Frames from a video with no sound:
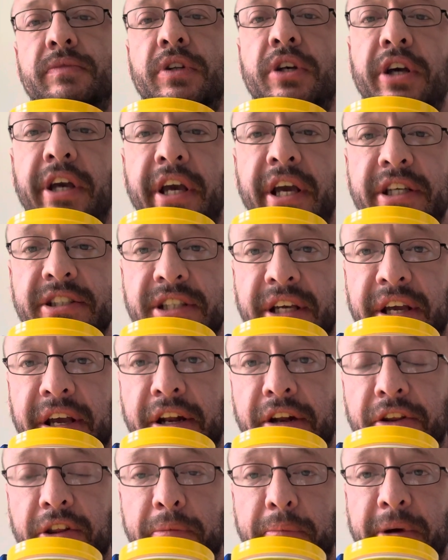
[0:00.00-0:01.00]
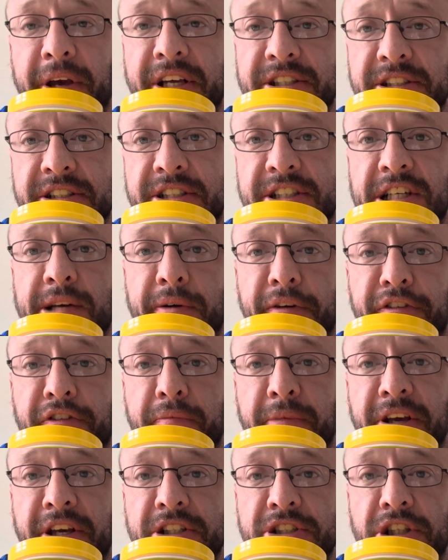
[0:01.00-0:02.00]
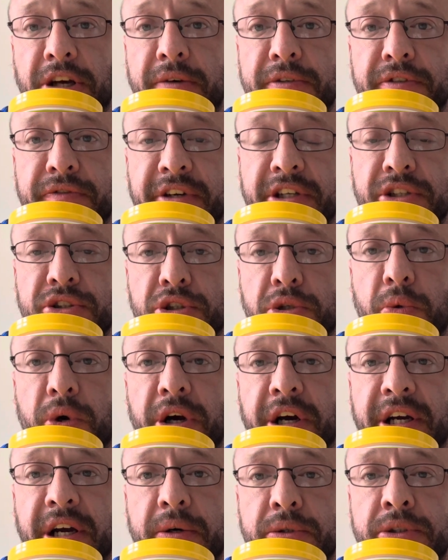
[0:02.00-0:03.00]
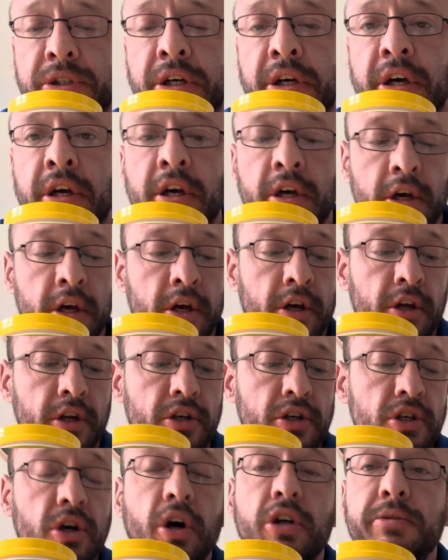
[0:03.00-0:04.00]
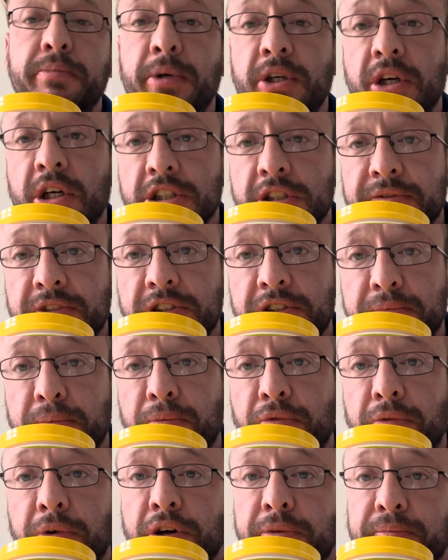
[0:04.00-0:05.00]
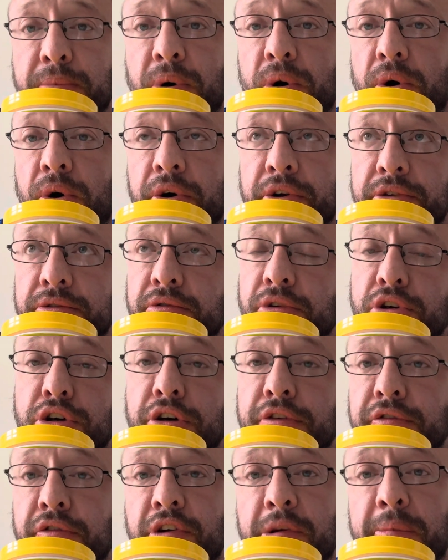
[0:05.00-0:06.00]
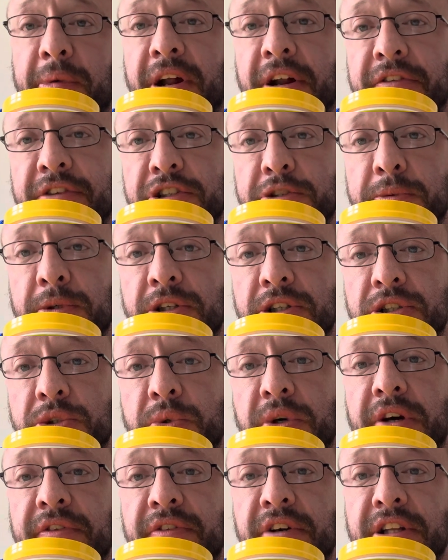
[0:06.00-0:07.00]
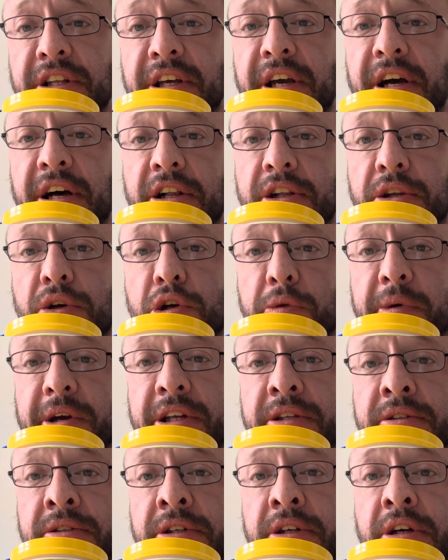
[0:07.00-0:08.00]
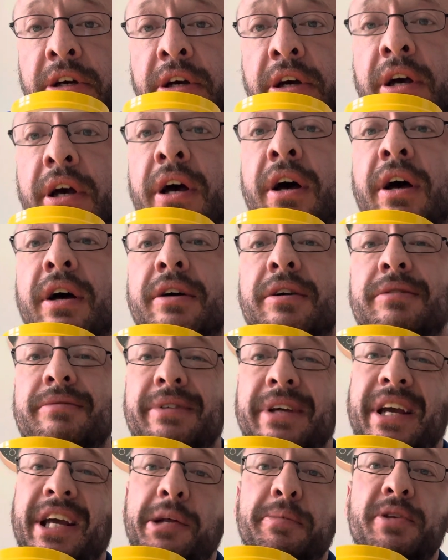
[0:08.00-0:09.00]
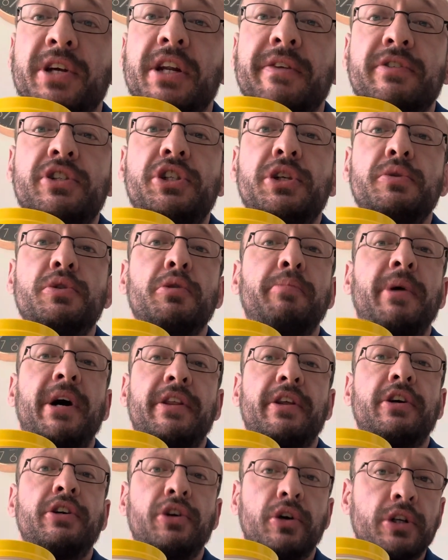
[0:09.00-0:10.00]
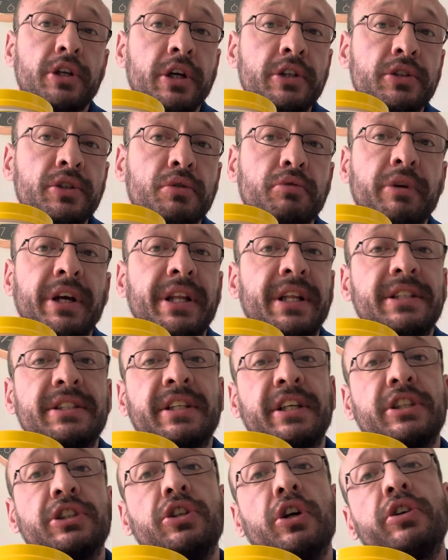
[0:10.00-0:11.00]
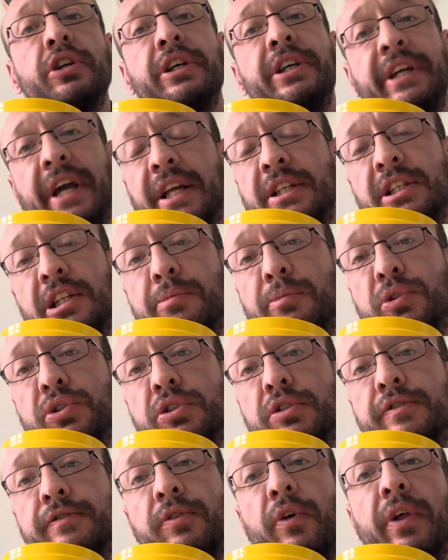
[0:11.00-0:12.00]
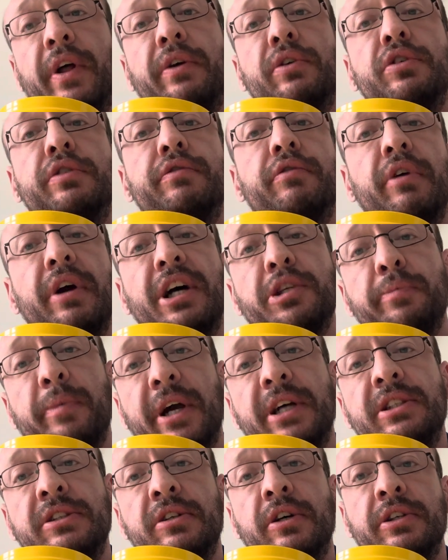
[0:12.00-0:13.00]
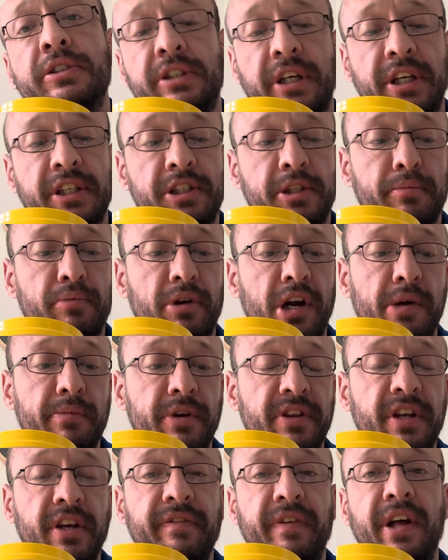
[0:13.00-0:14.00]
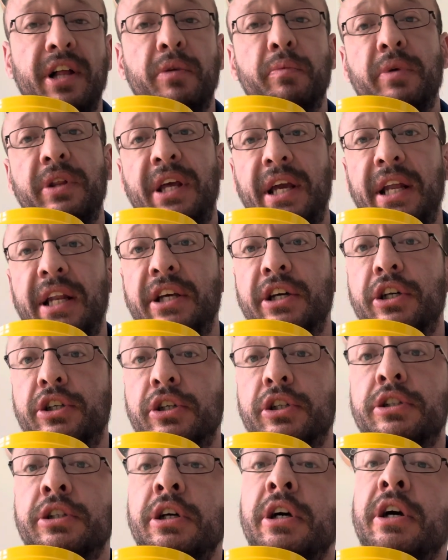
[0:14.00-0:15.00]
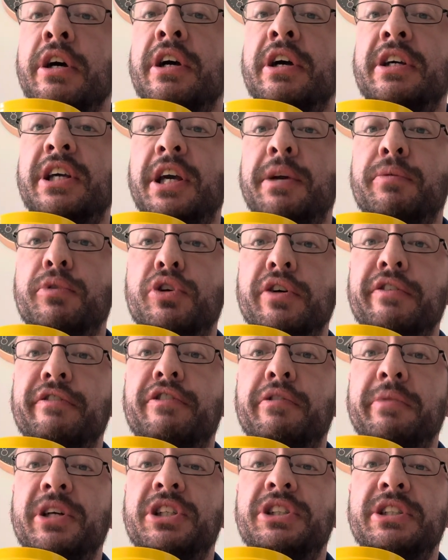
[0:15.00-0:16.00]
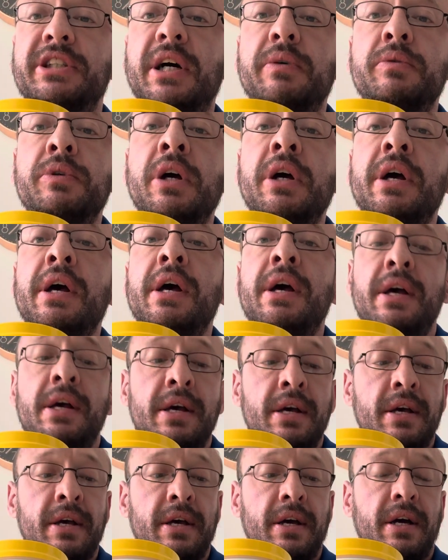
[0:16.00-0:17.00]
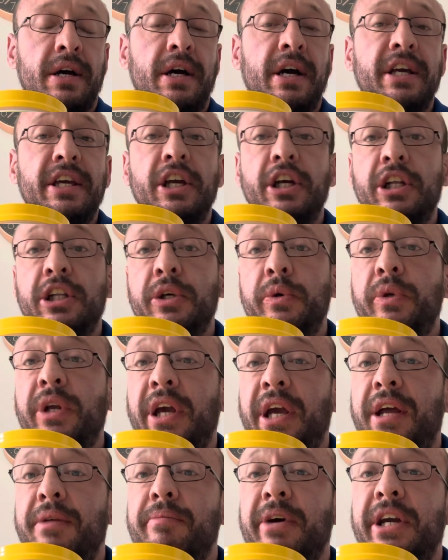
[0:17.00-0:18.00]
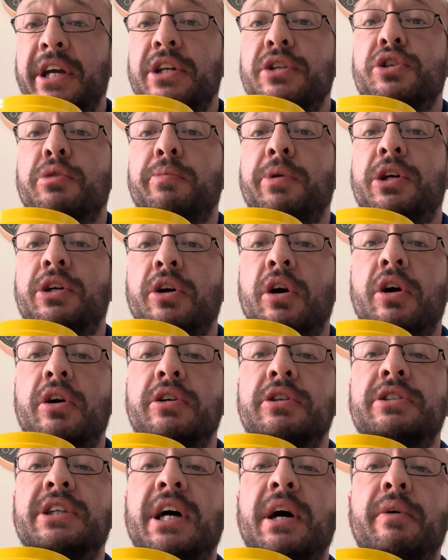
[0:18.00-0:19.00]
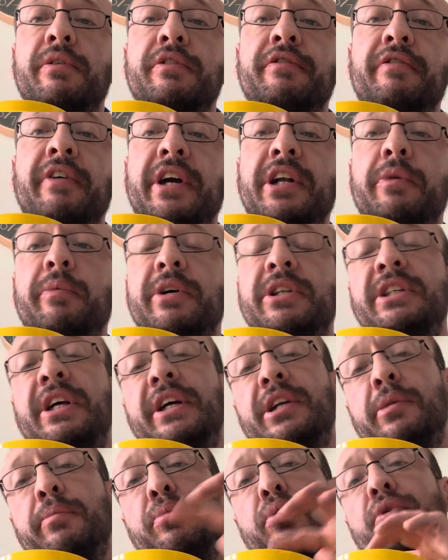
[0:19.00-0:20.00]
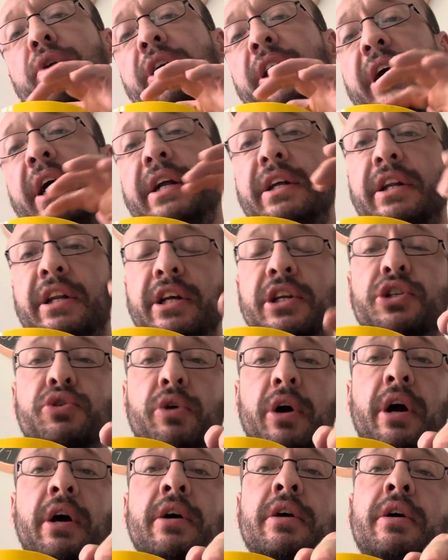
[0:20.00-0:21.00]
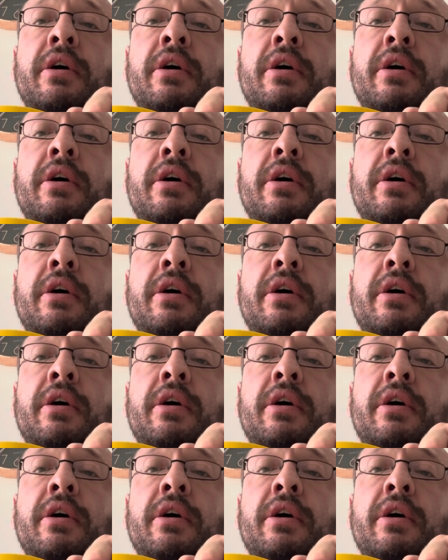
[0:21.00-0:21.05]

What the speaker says: is another basic staple for me in terms of intra-workout. Not because of its reported recovery benefits, because quite frankly, L-glutamine, 80% of it's used up by the gut. So realistically, it's not going to get to the muscles for that recovery aspect, because it is the primary thing for helping with healing the gut and keeping gut inflammation down. I include it in my intra because I was finding when taking a pre and an intra,